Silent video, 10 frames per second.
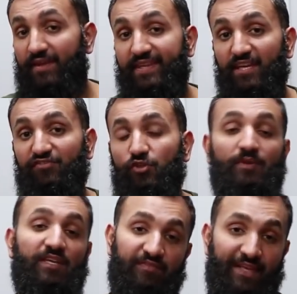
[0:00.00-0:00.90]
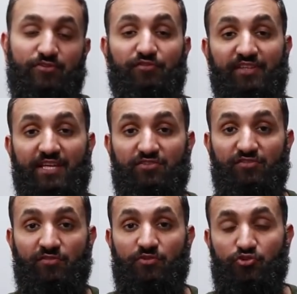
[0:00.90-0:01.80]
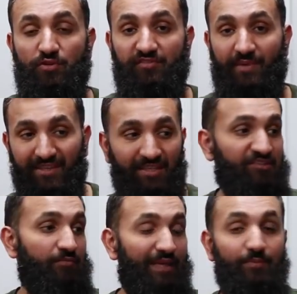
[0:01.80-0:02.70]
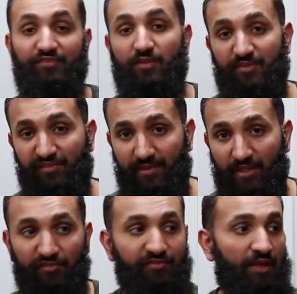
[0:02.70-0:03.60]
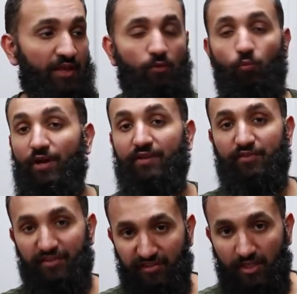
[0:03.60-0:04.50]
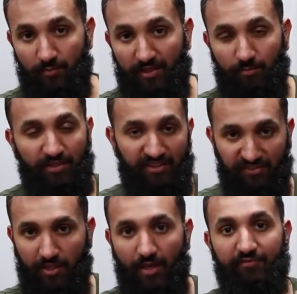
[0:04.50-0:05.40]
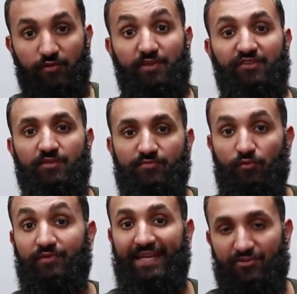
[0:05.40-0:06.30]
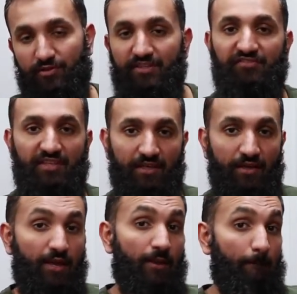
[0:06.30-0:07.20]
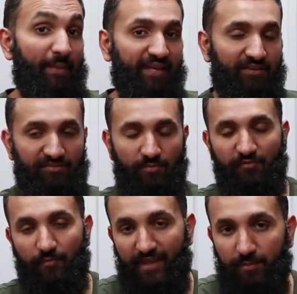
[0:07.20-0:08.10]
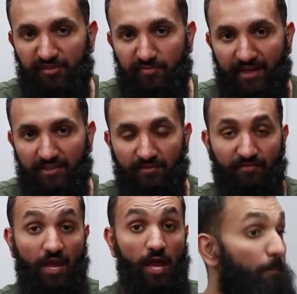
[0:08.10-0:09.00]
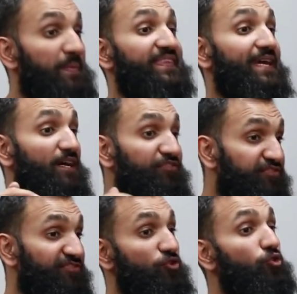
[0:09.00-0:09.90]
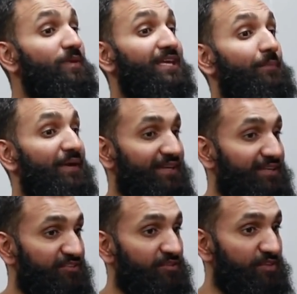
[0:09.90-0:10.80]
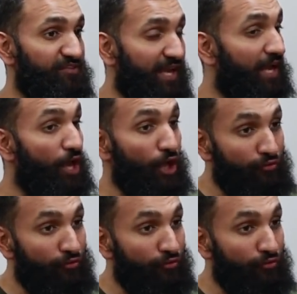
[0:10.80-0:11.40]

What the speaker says: They're assuming if natural selection is not true as a mechanism, maybe it's going to be something else, whatever it's going to be, but it's going to have to be some sort of naturalistic mechanism from their perspective. But they are assuming a mechanism is there.